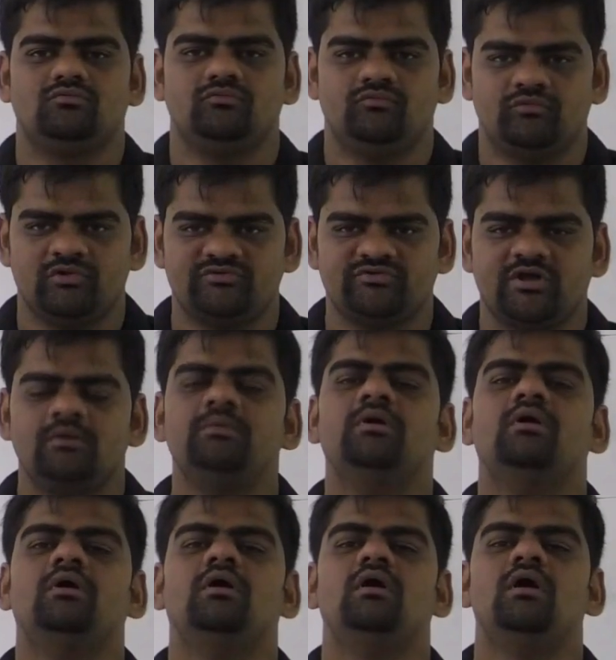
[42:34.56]
Full stop.
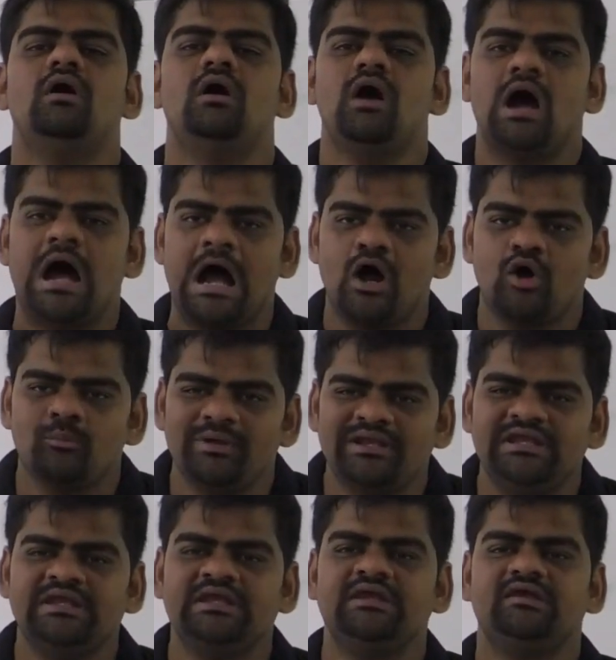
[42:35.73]
How
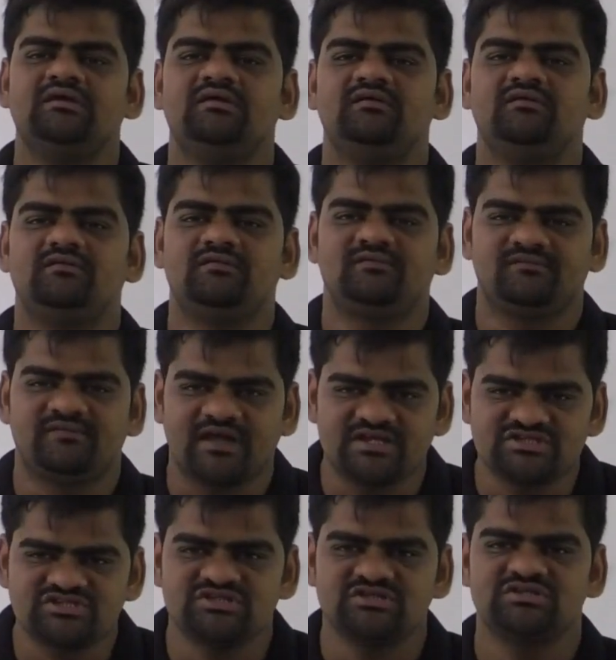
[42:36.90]
many
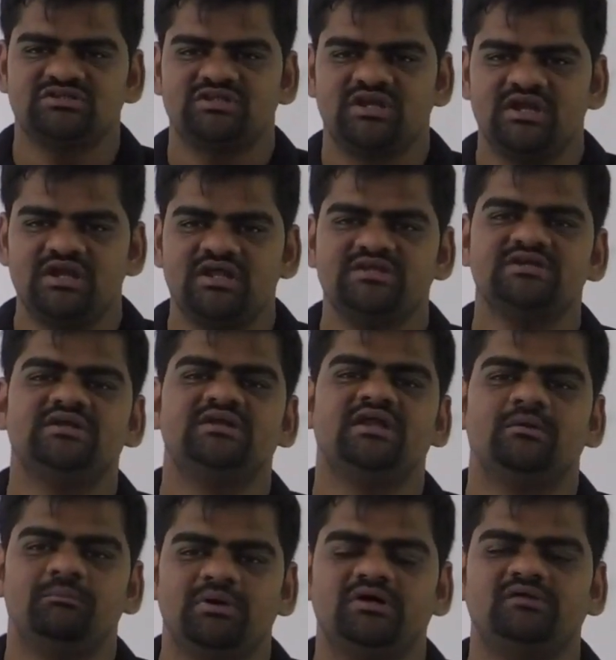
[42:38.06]
such 3-digit
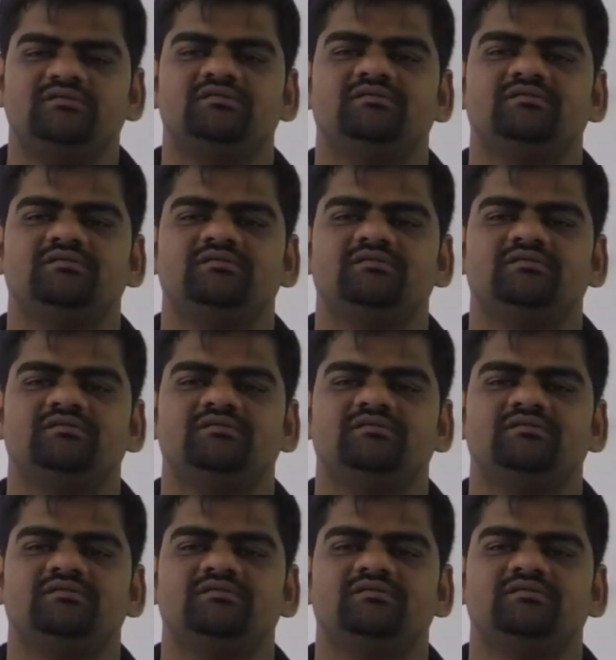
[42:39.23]
numbers?